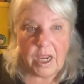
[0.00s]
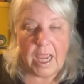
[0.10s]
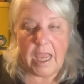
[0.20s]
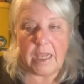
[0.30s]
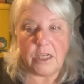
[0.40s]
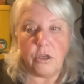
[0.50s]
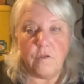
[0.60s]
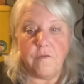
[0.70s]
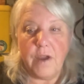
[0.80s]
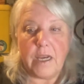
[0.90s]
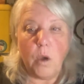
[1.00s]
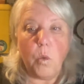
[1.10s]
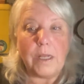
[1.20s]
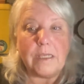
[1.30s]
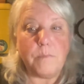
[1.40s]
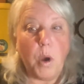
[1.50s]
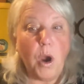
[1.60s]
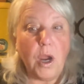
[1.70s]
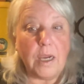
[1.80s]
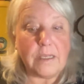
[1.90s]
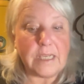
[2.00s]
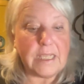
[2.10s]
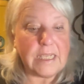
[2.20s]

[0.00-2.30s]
And you find out what parks in